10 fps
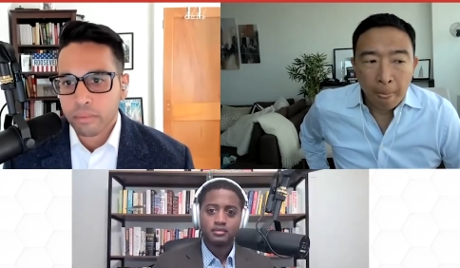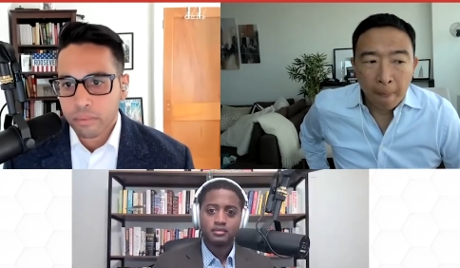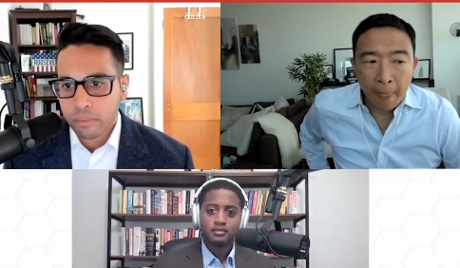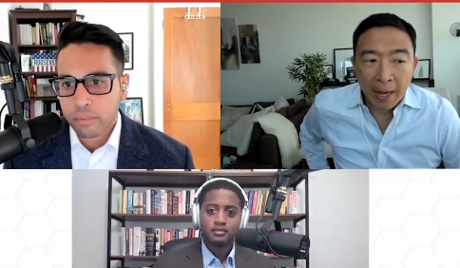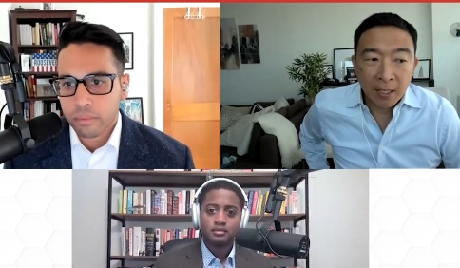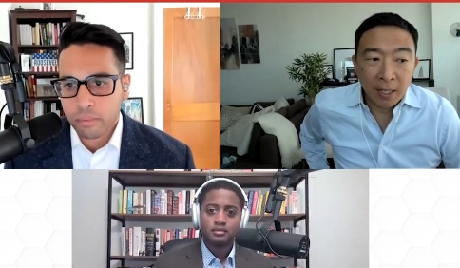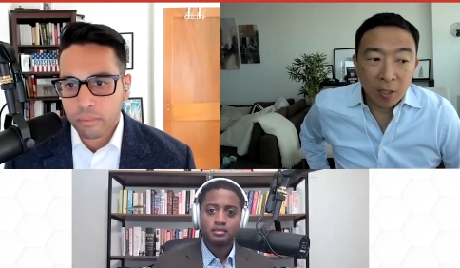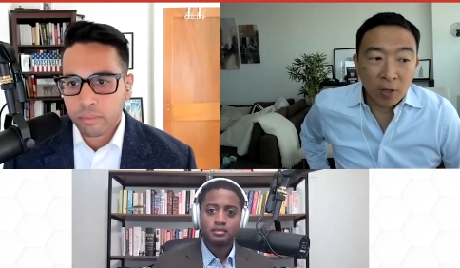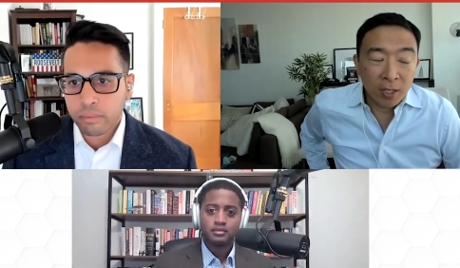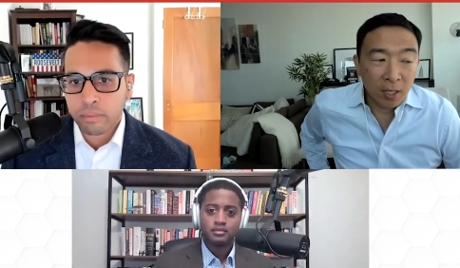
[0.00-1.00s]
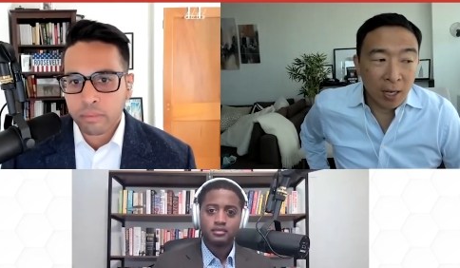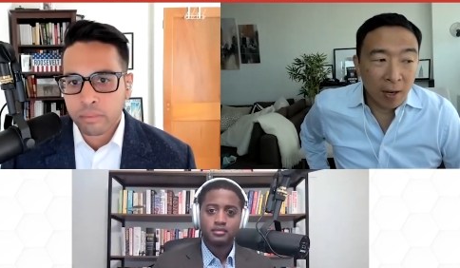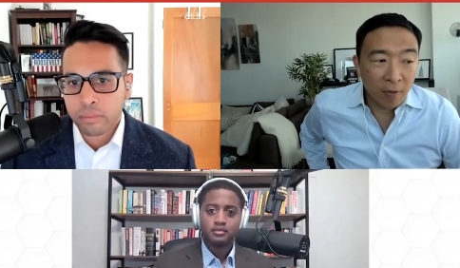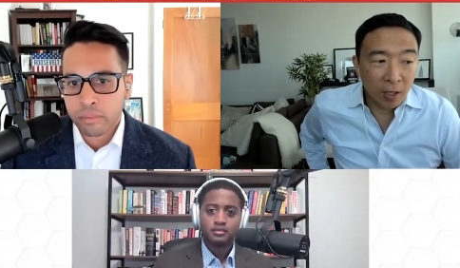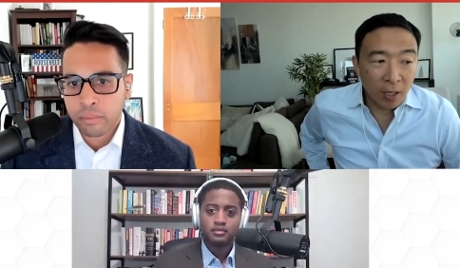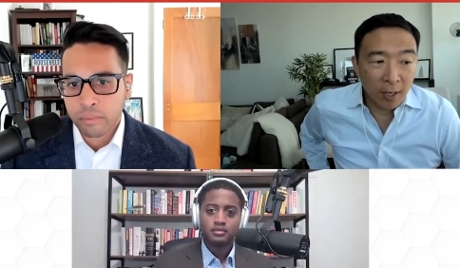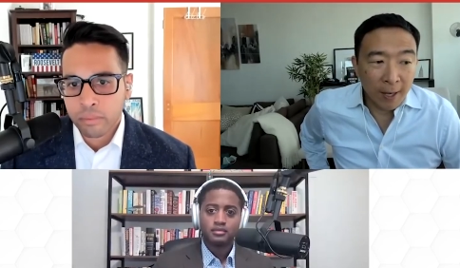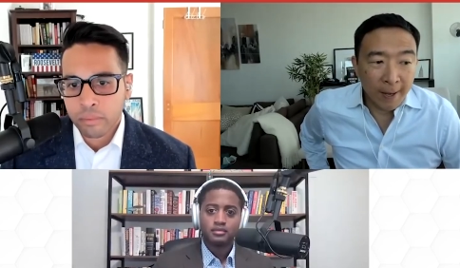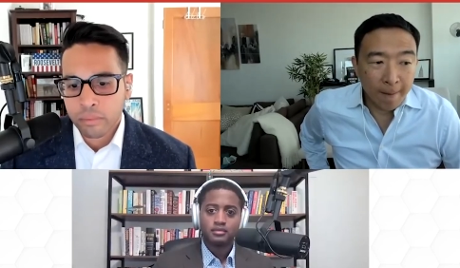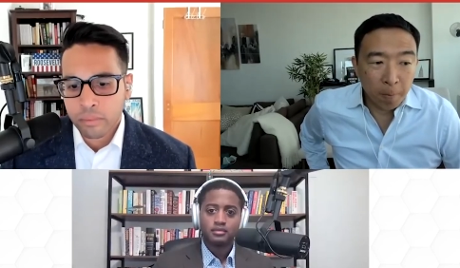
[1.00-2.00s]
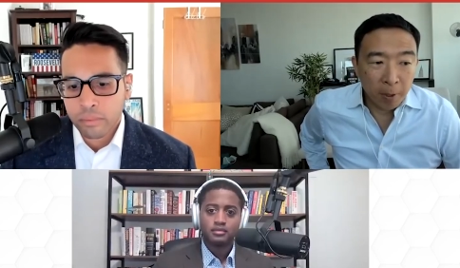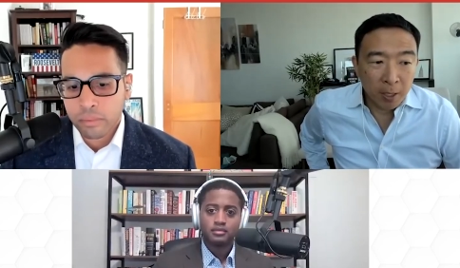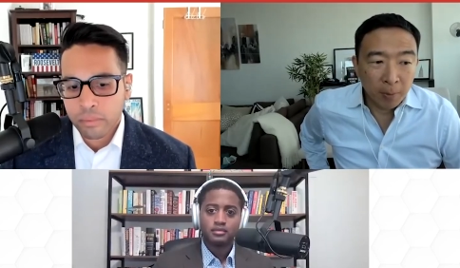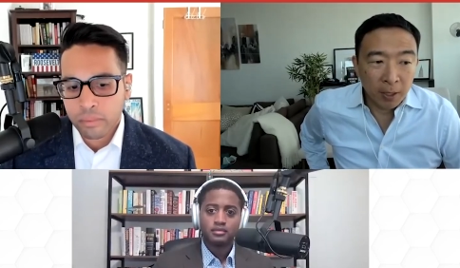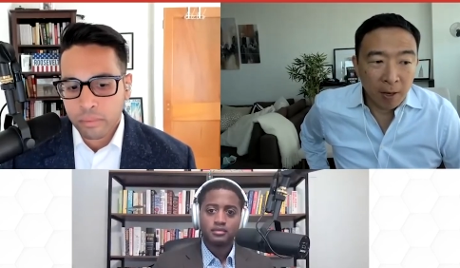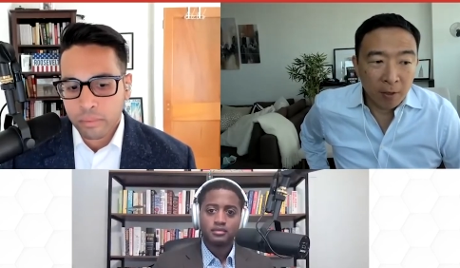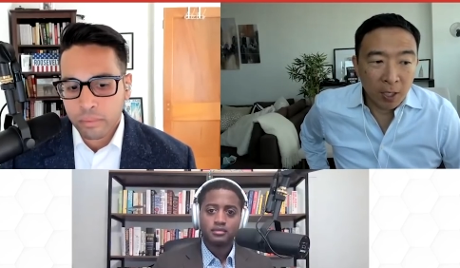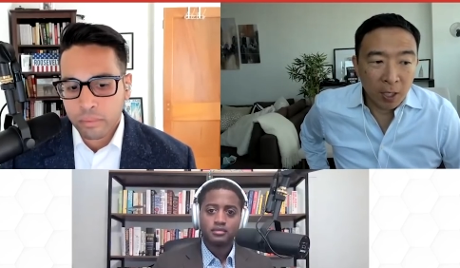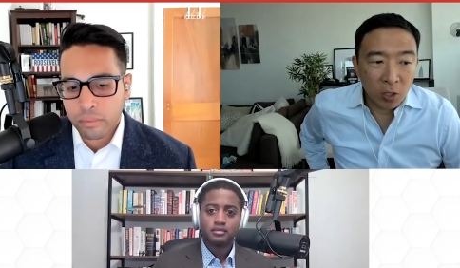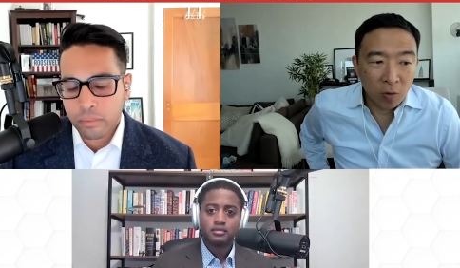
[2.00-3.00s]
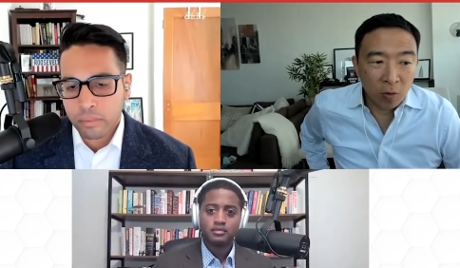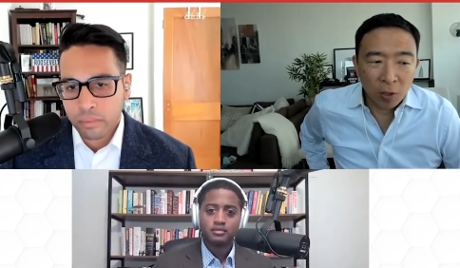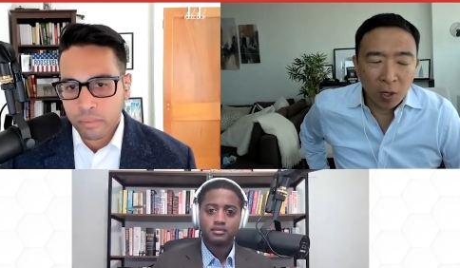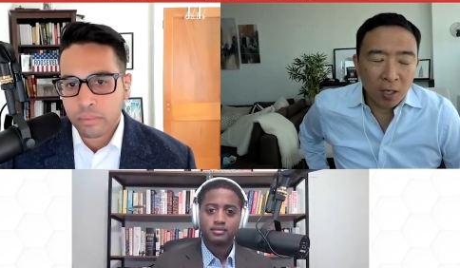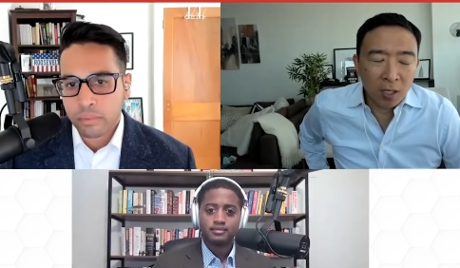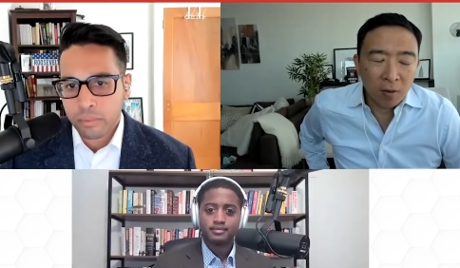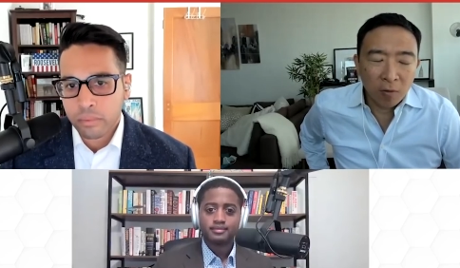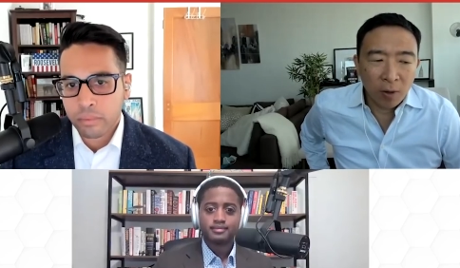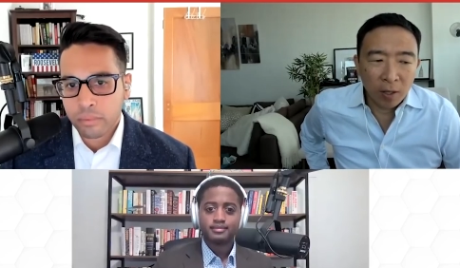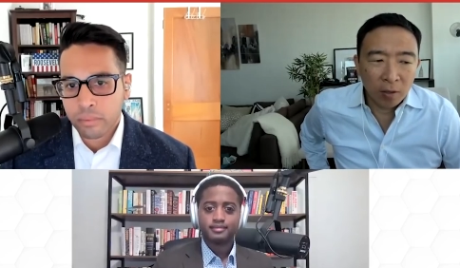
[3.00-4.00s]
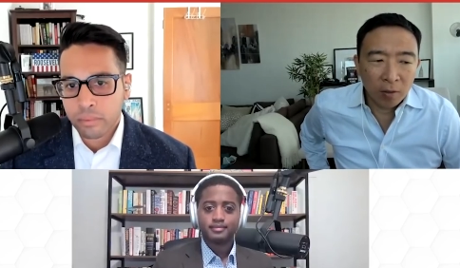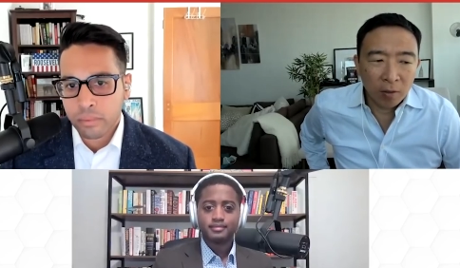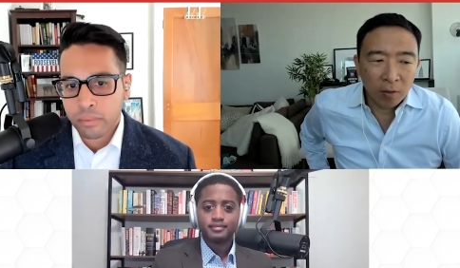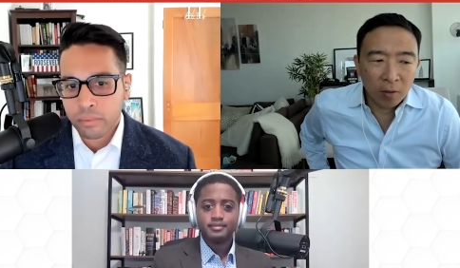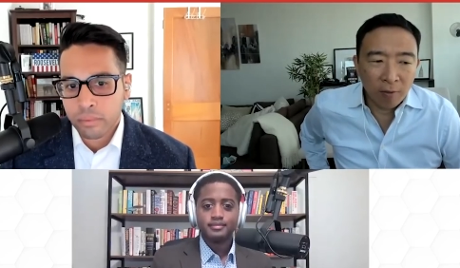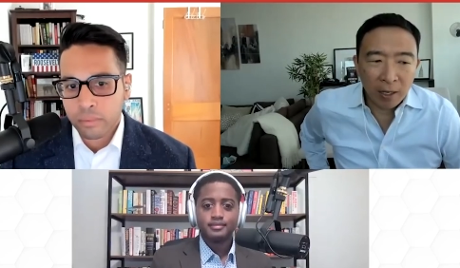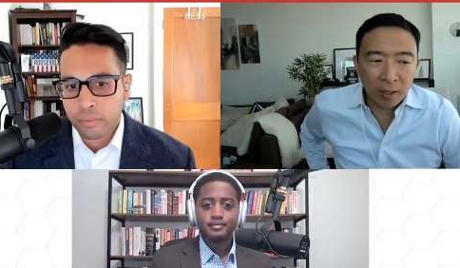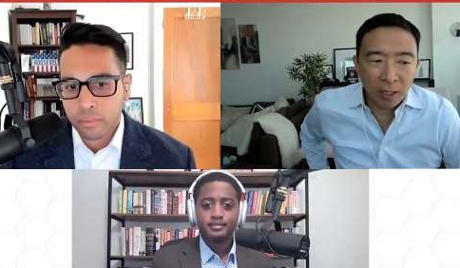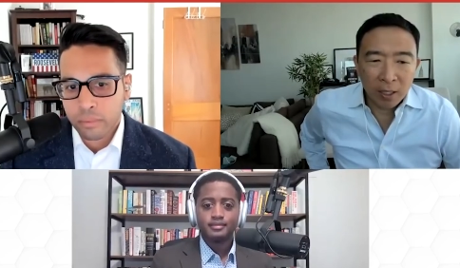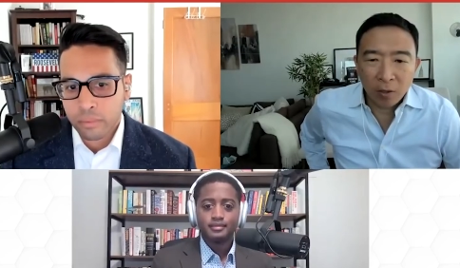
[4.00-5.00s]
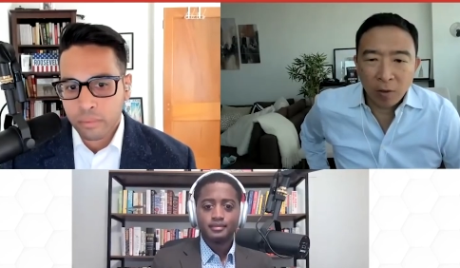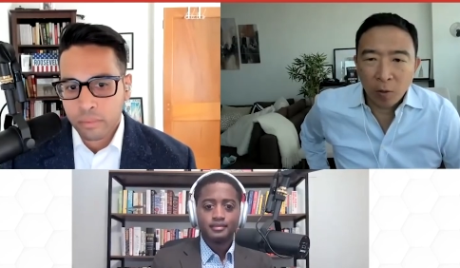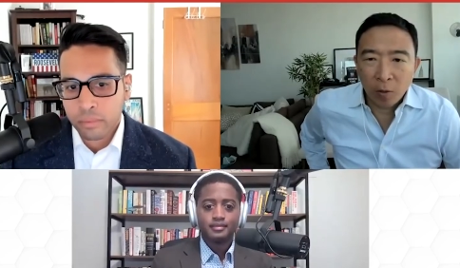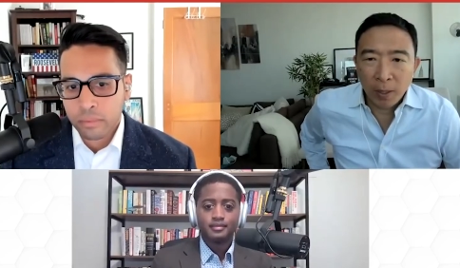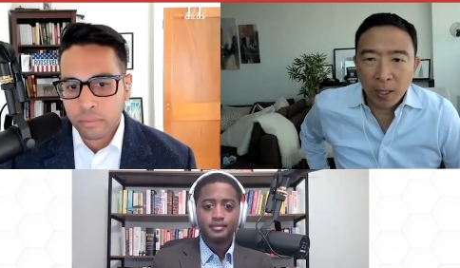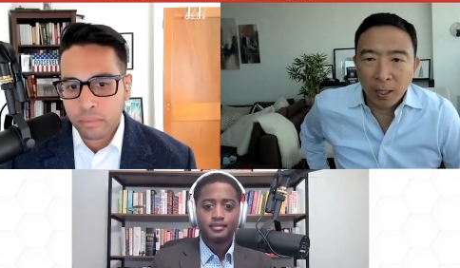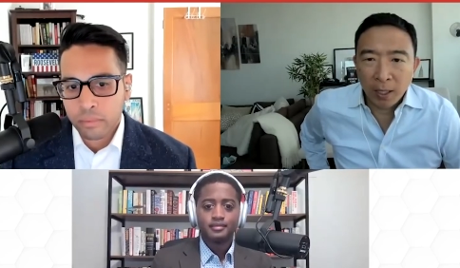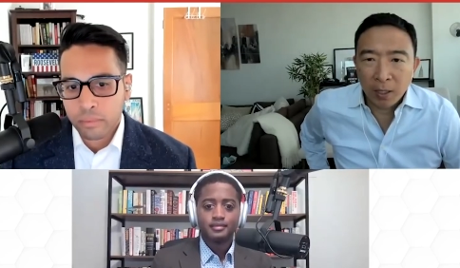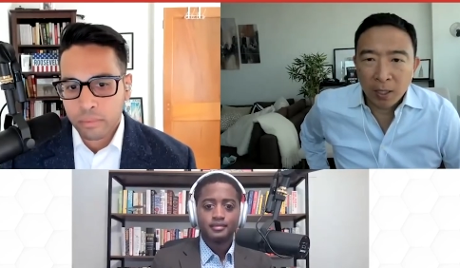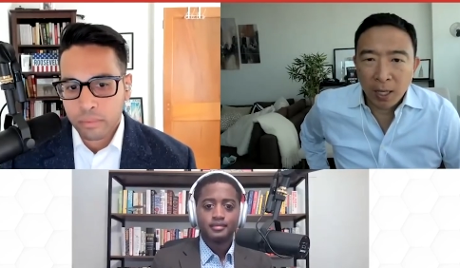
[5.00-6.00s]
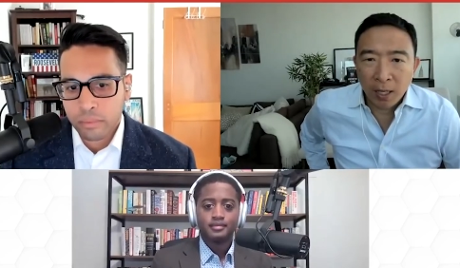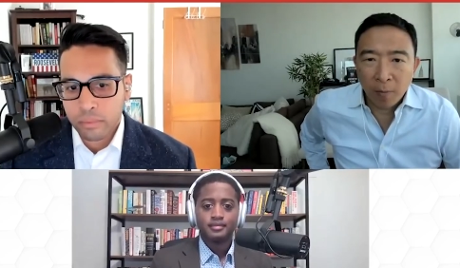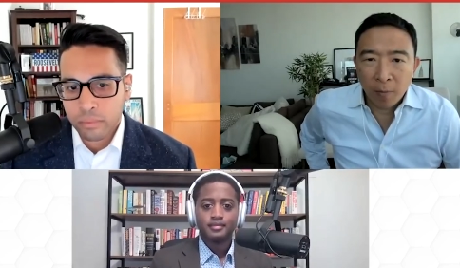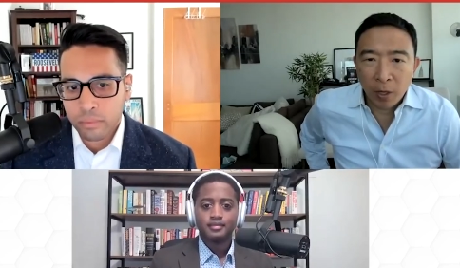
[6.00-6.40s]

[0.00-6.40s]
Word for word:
Speaker 1: has an interest in having a, a principled conversation, regardless of whether they violently disagree with me on things that,